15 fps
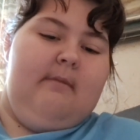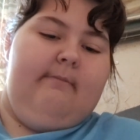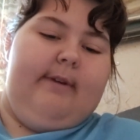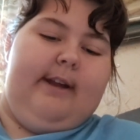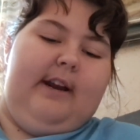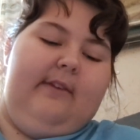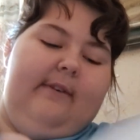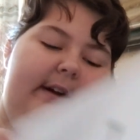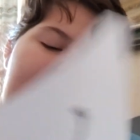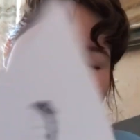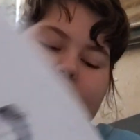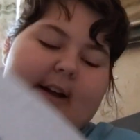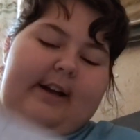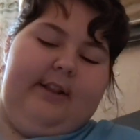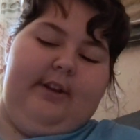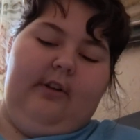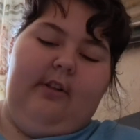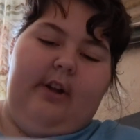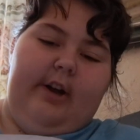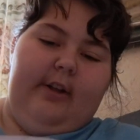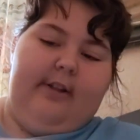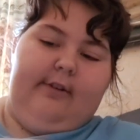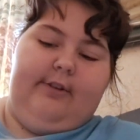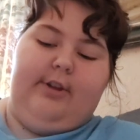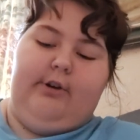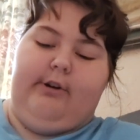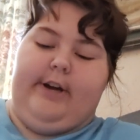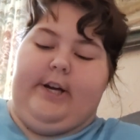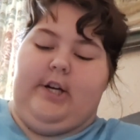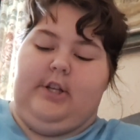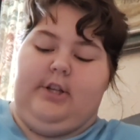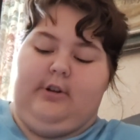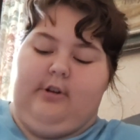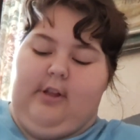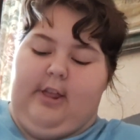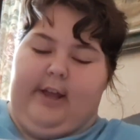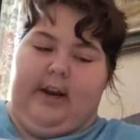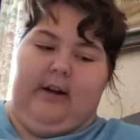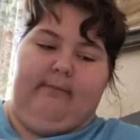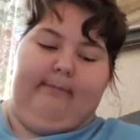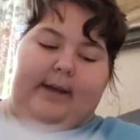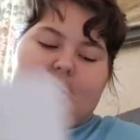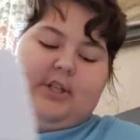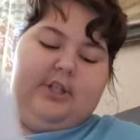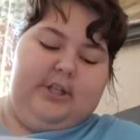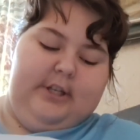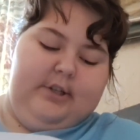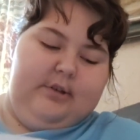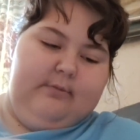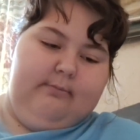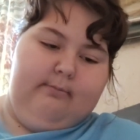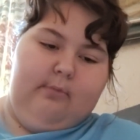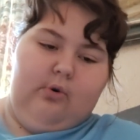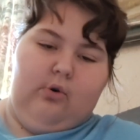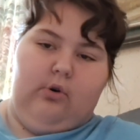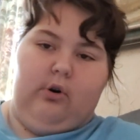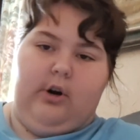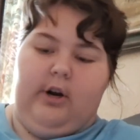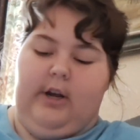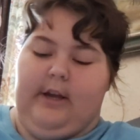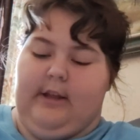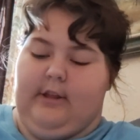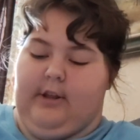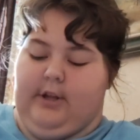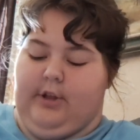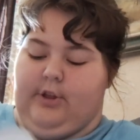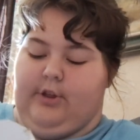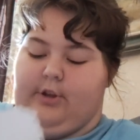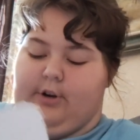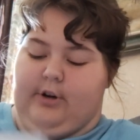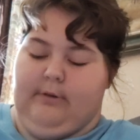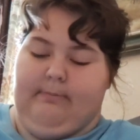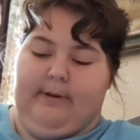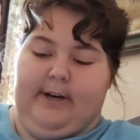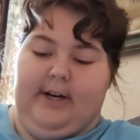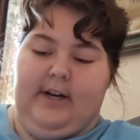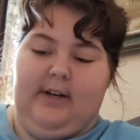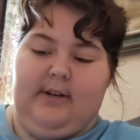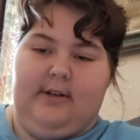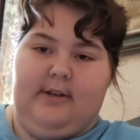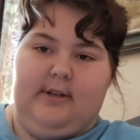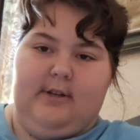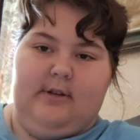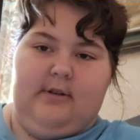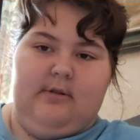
But anyways, there's also 2 characters that are mentioned more in the 3rd part.